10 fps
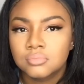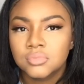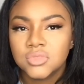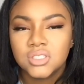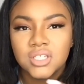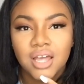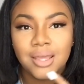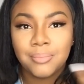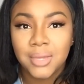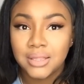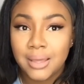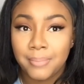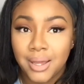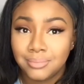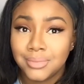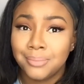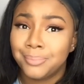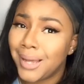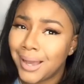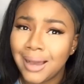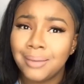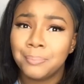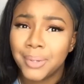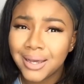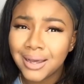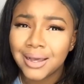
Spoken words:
See how that made that bottom lip pop? Huh.